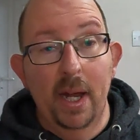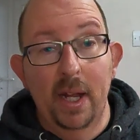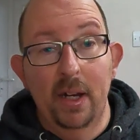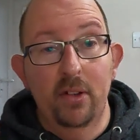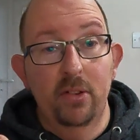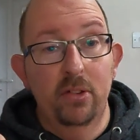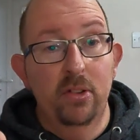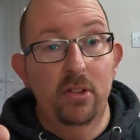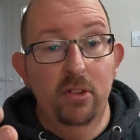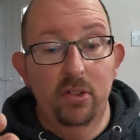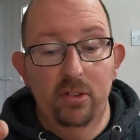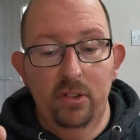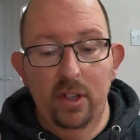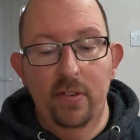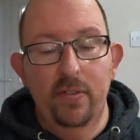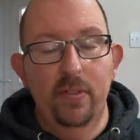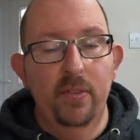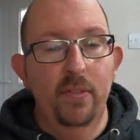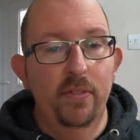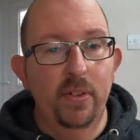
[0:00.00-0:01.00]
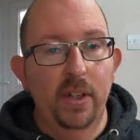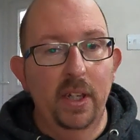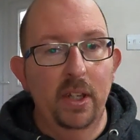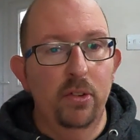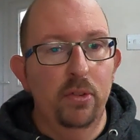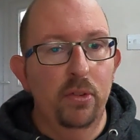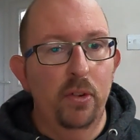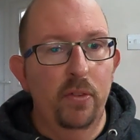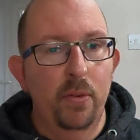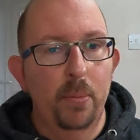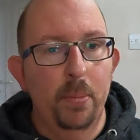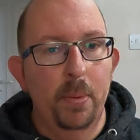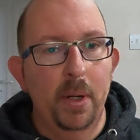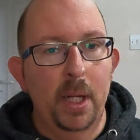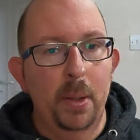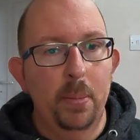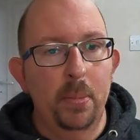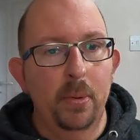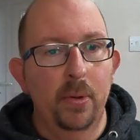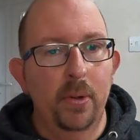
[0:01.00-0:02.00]
and there's different things for other
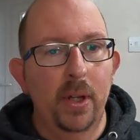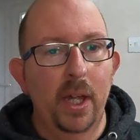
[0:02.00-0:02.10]
people.